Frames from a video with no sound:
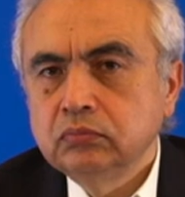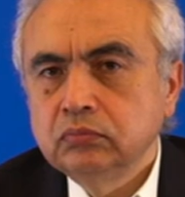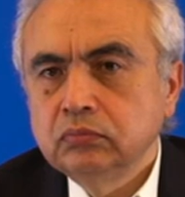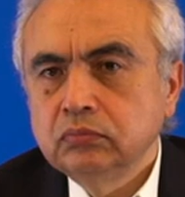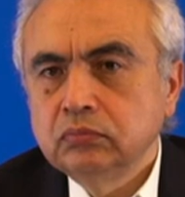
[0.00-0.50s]

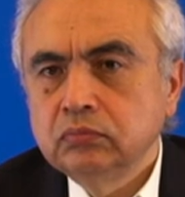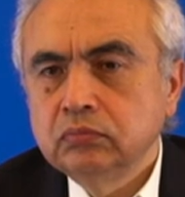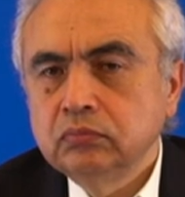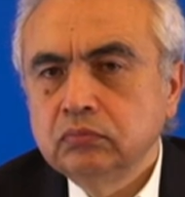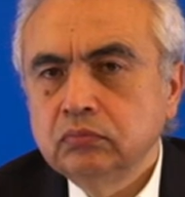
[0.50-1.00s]

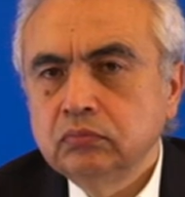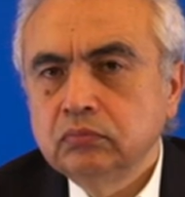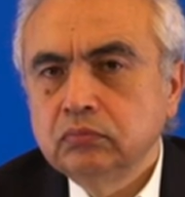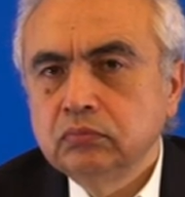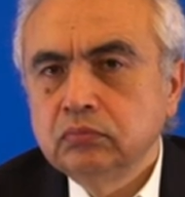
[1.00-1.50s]

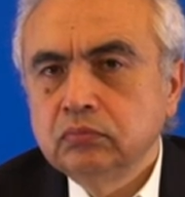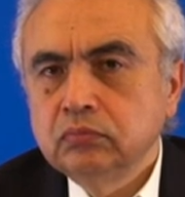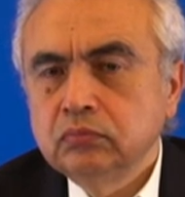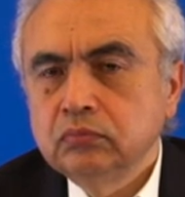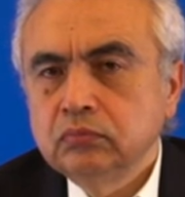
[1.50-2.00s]

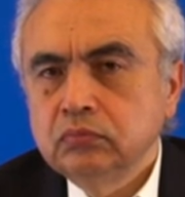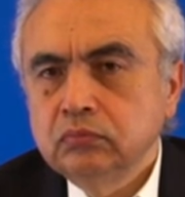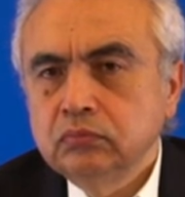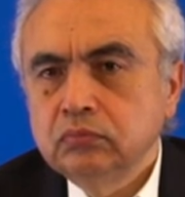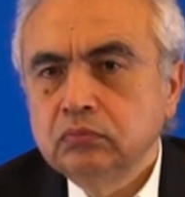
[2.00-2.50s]

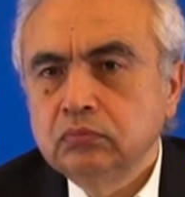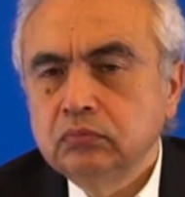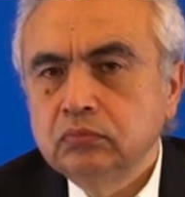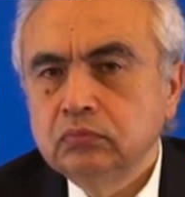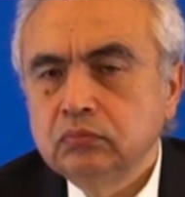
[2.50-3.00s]

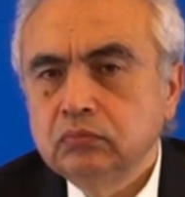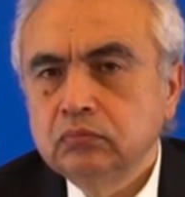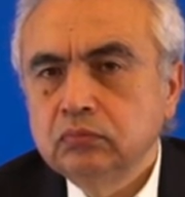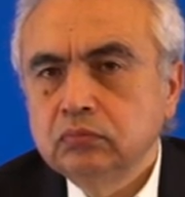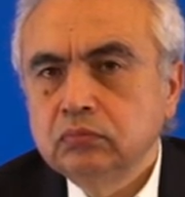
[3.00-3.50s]

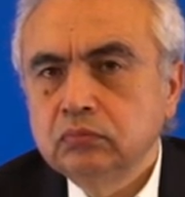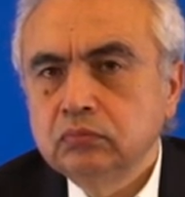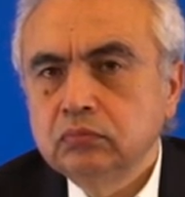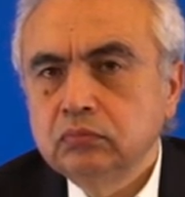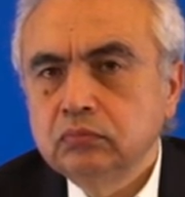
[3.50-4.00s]
(not speaking)